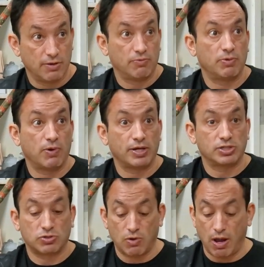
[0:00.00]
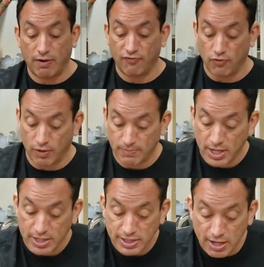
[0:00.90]
We want a strong form.
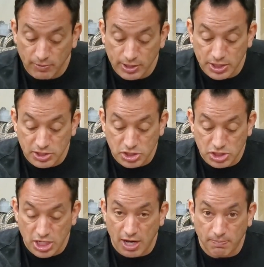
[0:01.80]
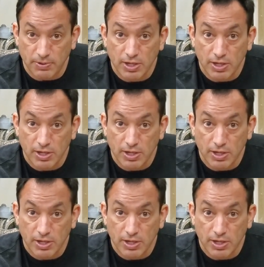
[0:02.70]
Now we're going to shape.